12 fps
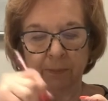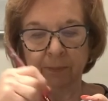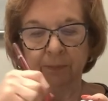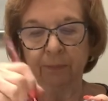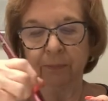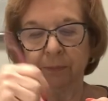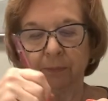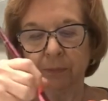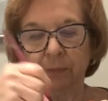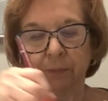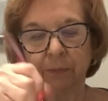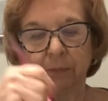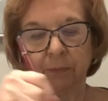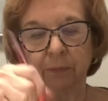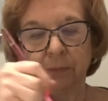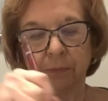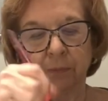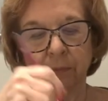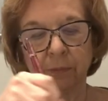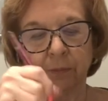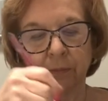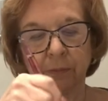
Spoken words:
(silence)